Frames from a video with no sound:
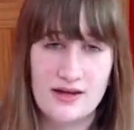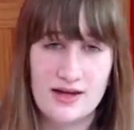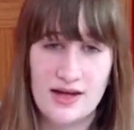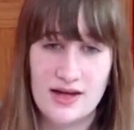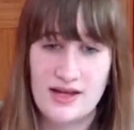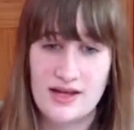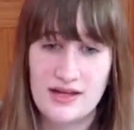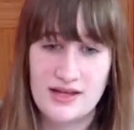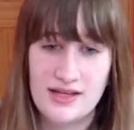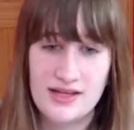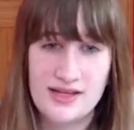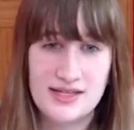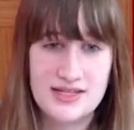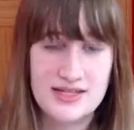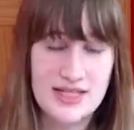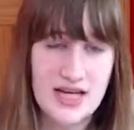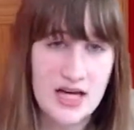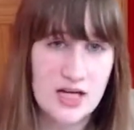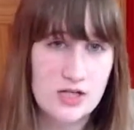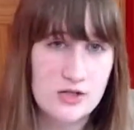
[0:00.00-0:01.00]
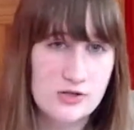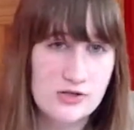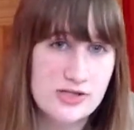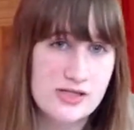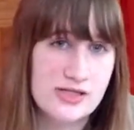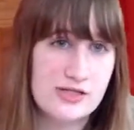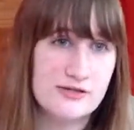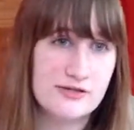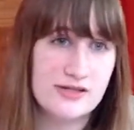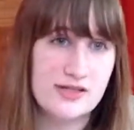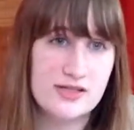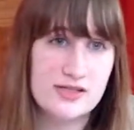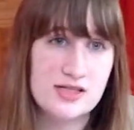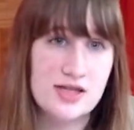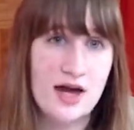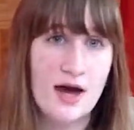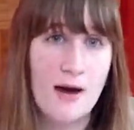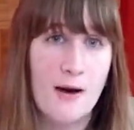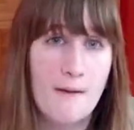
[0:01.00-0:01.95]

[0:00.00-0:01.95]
in the entire series.